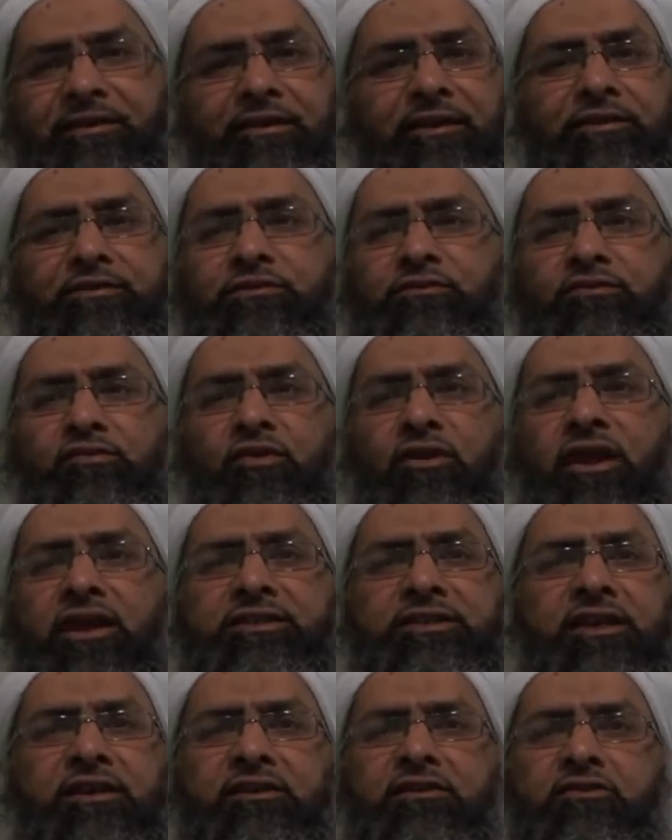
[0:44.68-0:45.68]

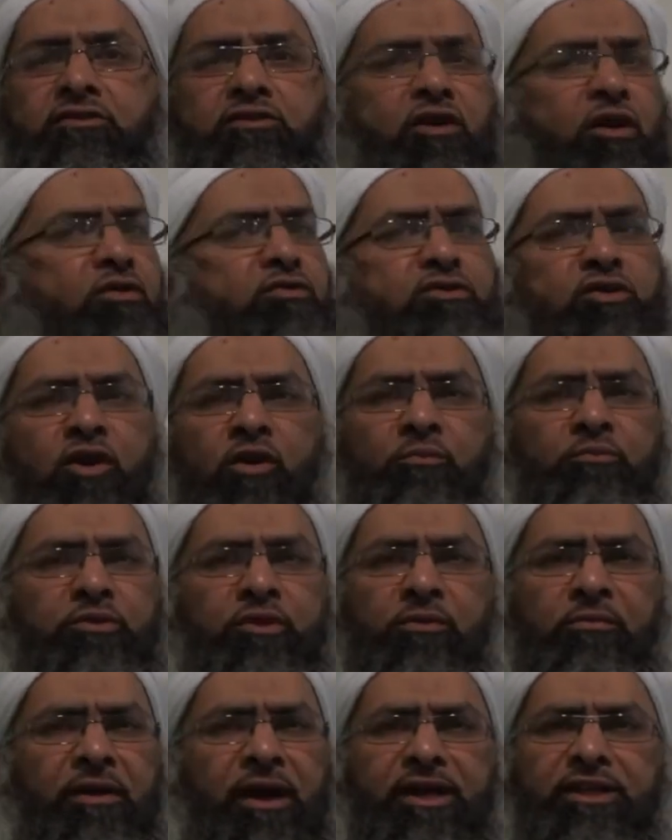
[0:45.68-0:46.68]
Rasulullah said, no
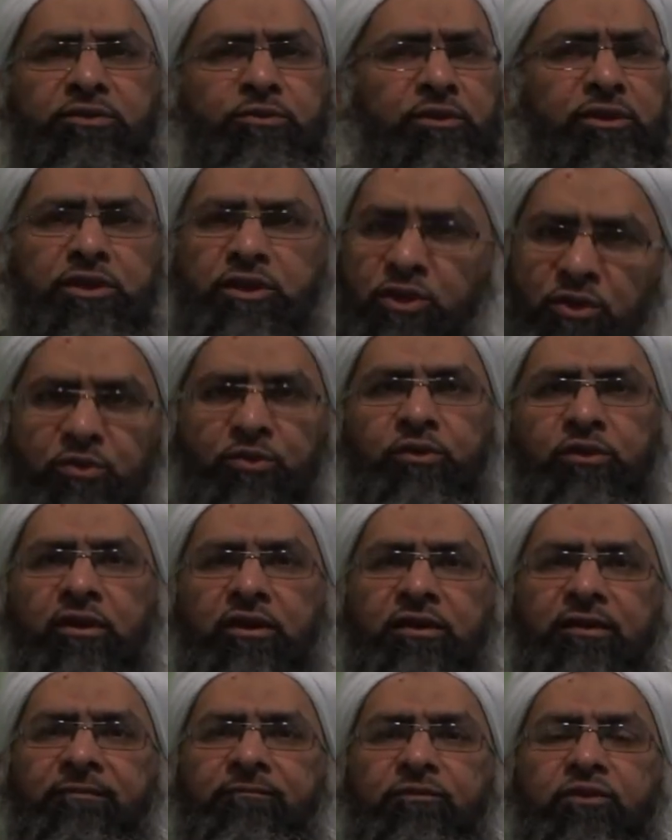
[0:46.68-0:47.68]
compromise with you.
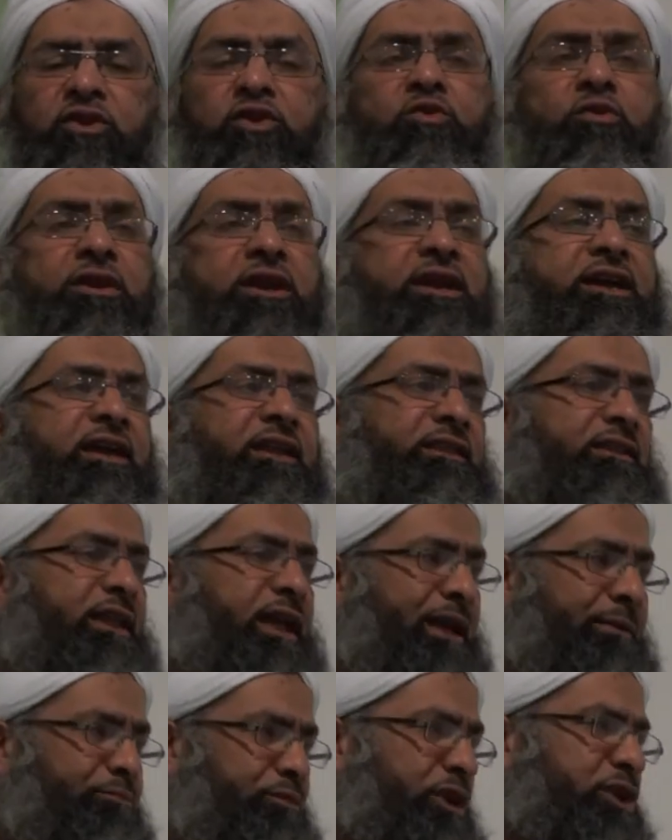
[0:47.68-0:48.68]
You are a
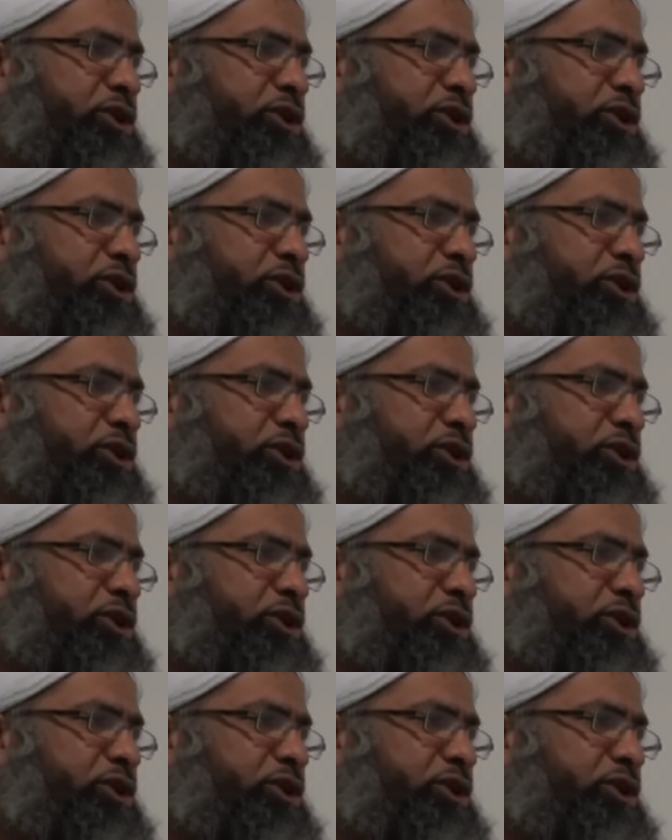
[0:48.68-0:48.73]
Kadhdhab,